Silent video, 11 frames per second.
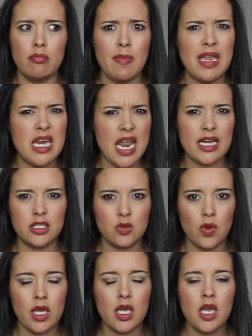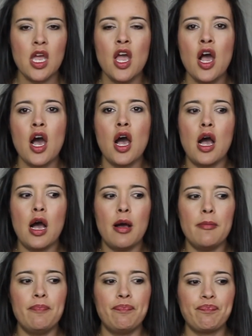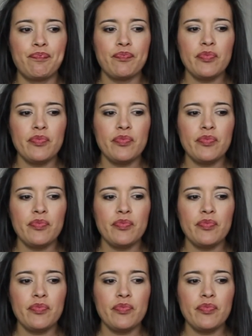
maybe next week, um,